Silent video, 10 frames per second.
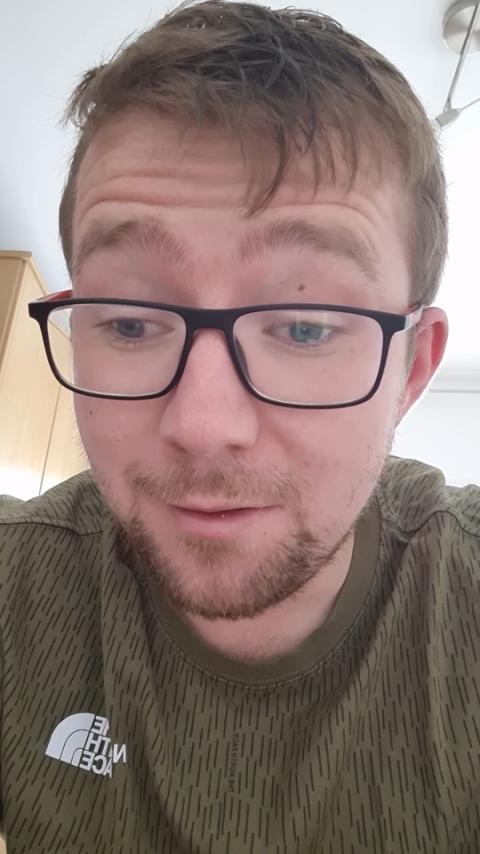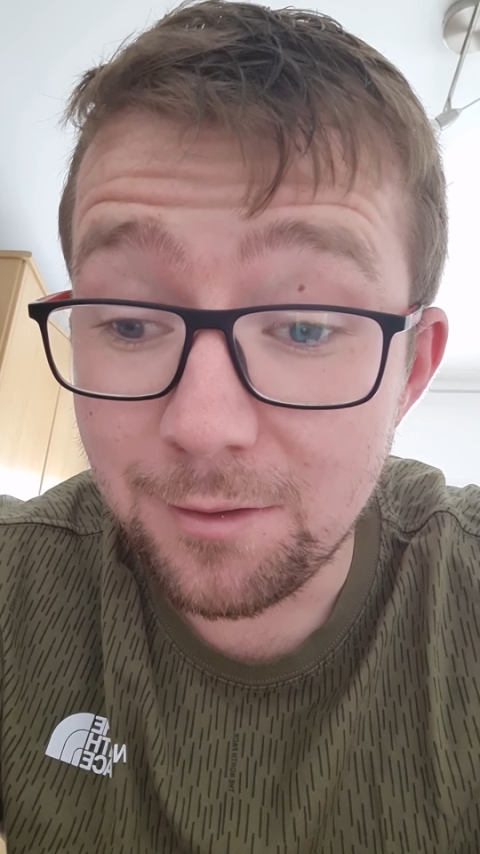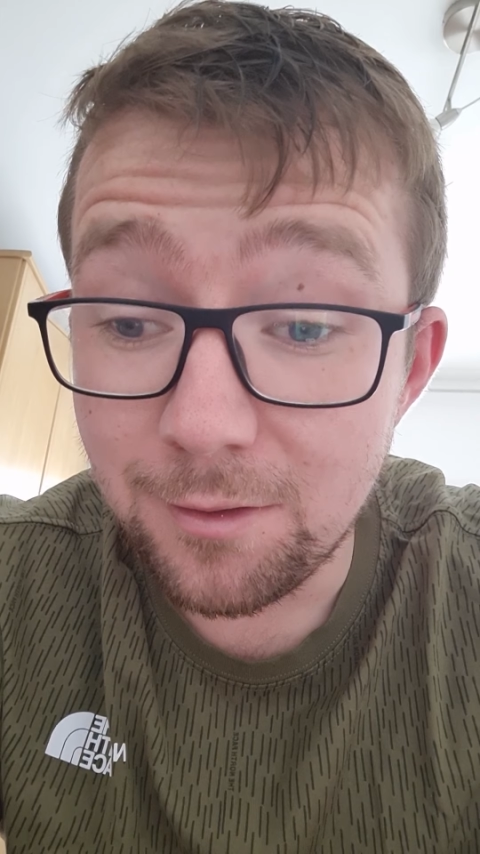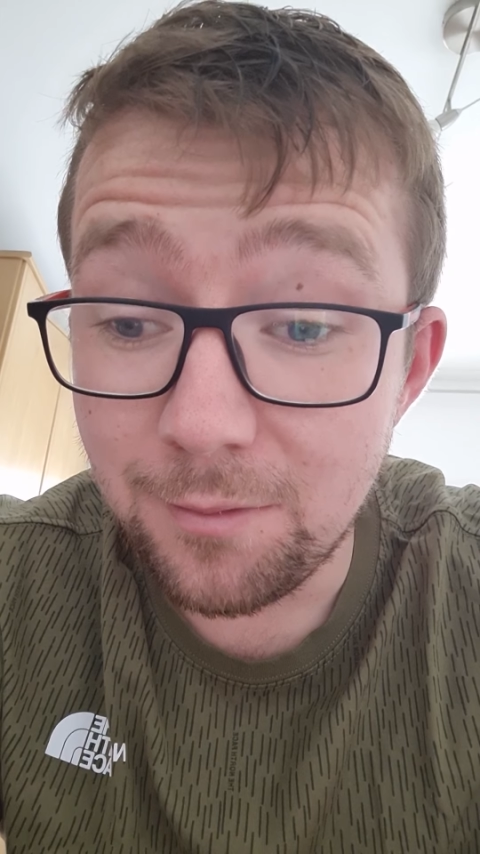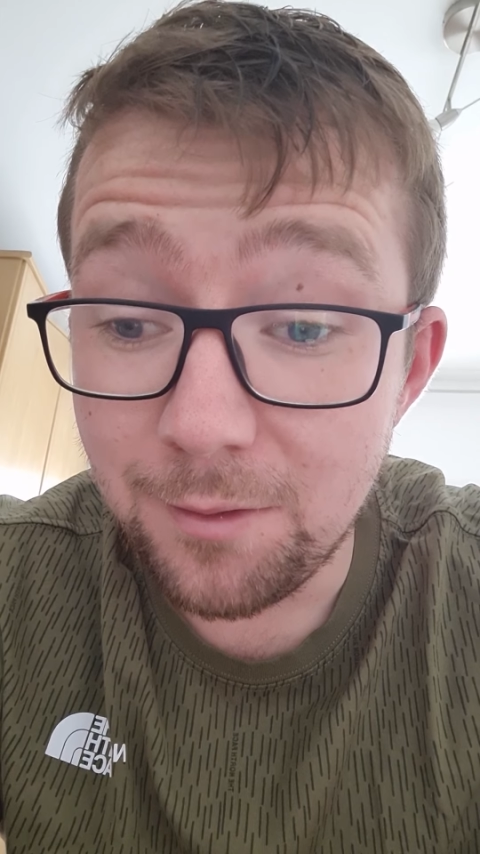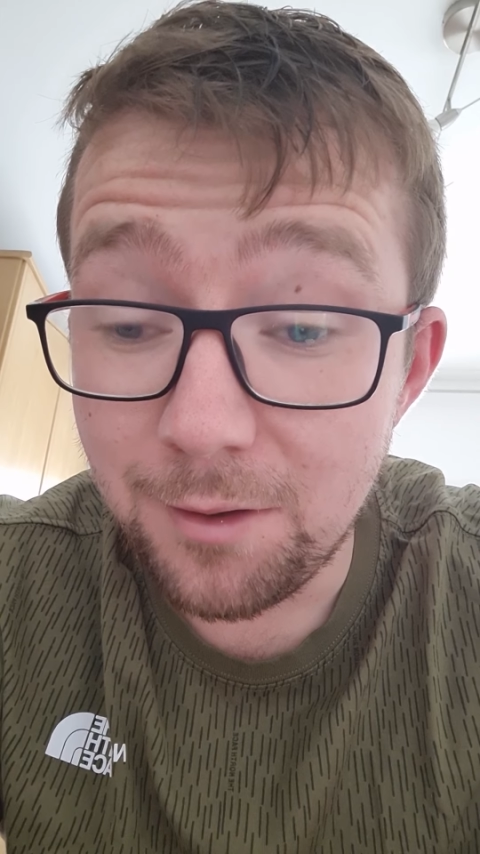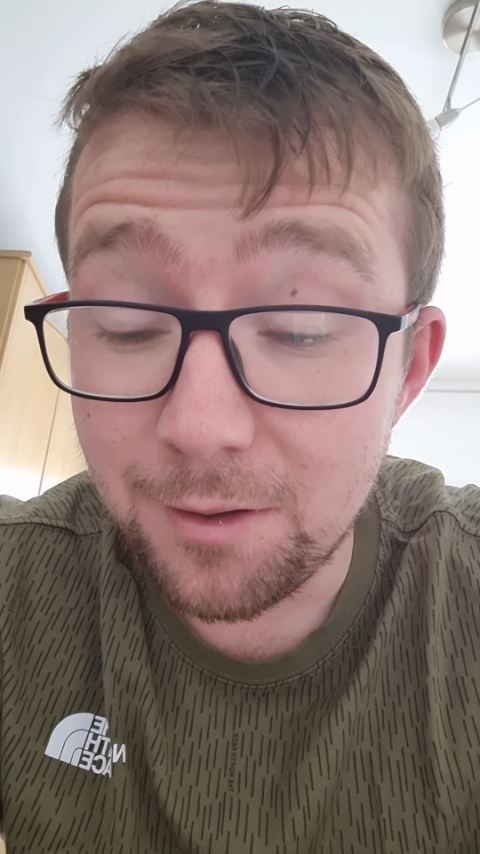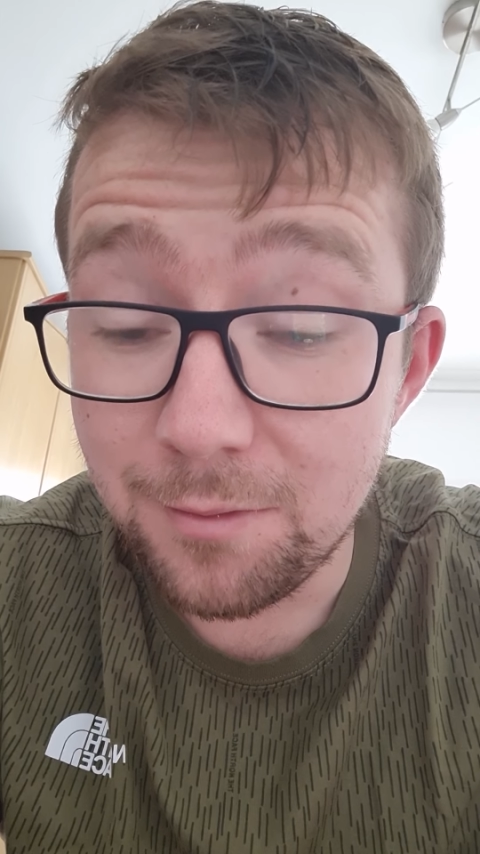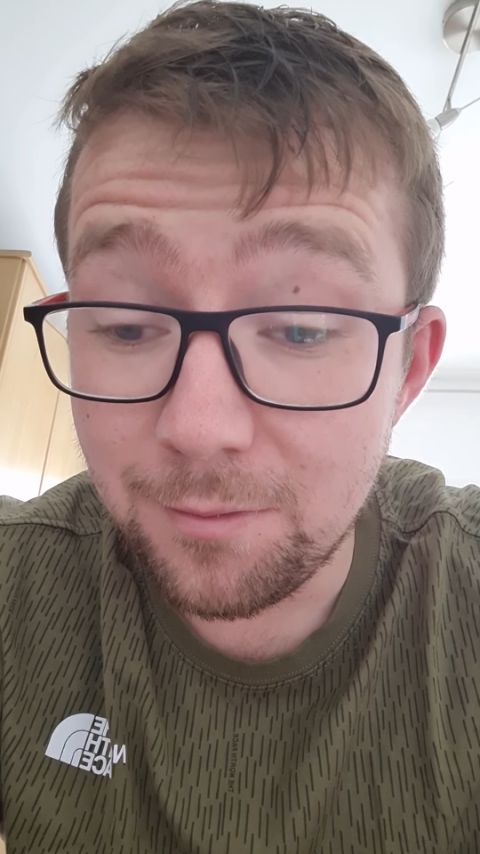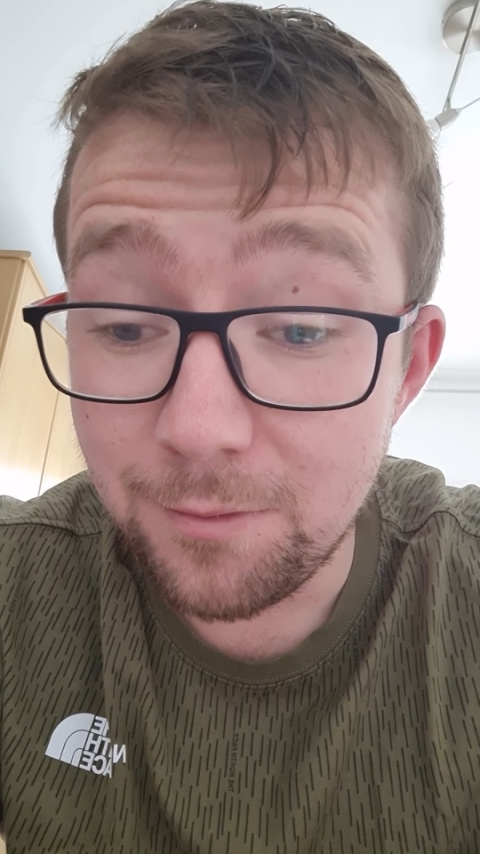Like there's been a lot
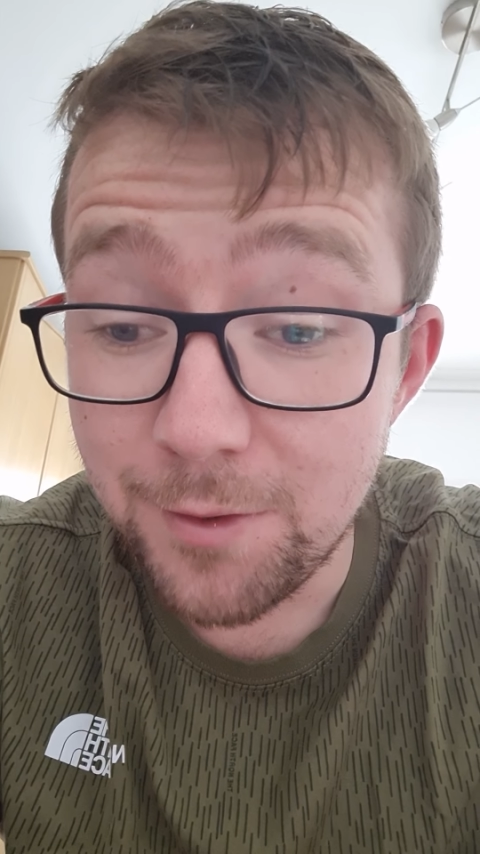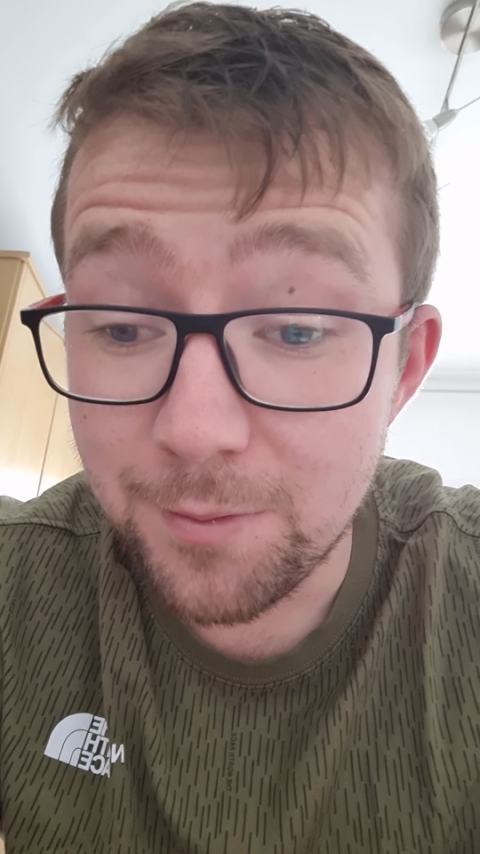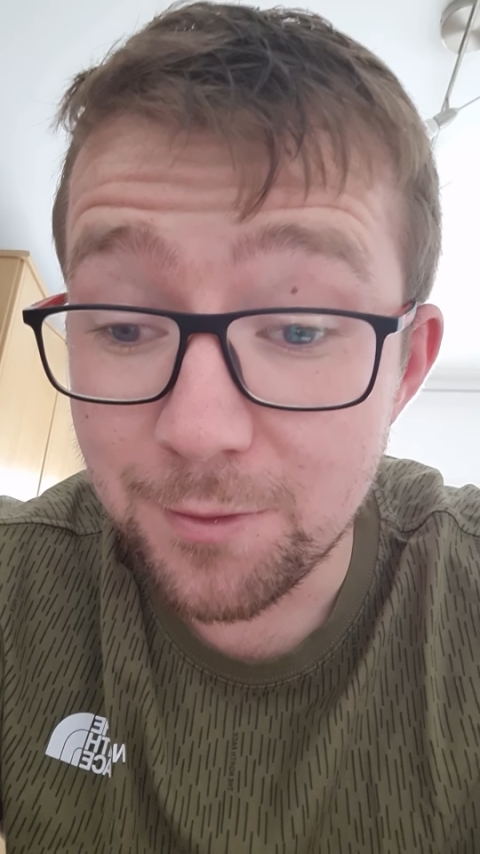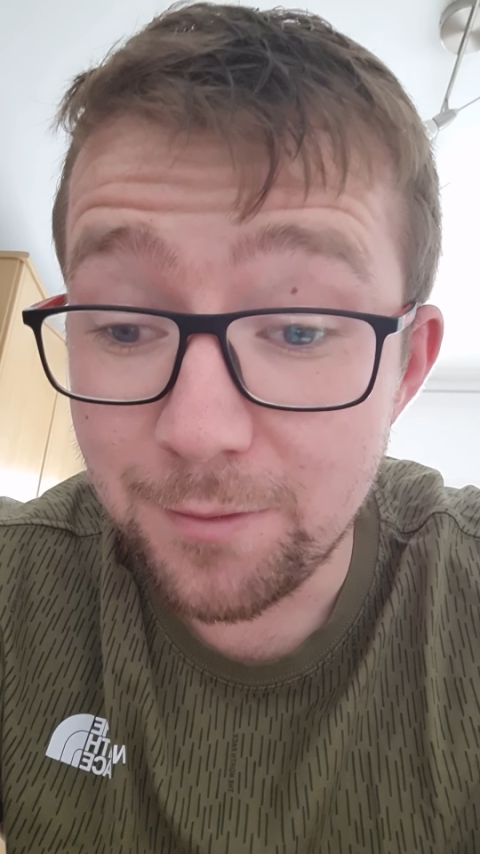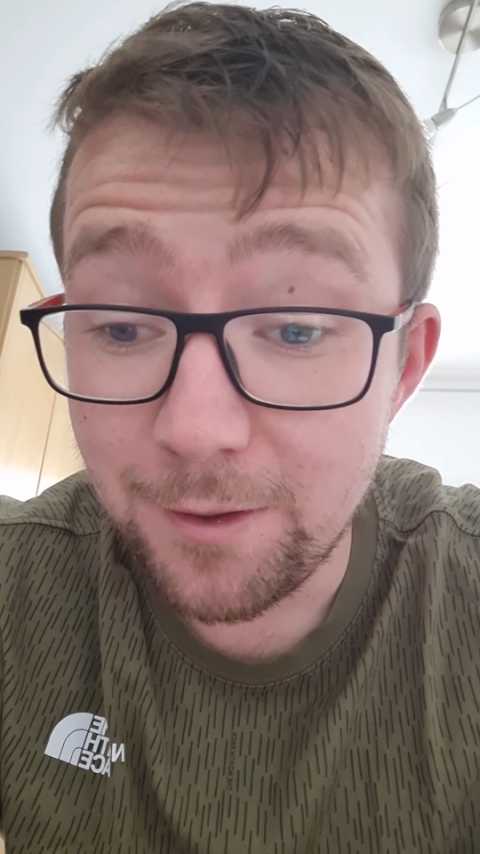of rumours of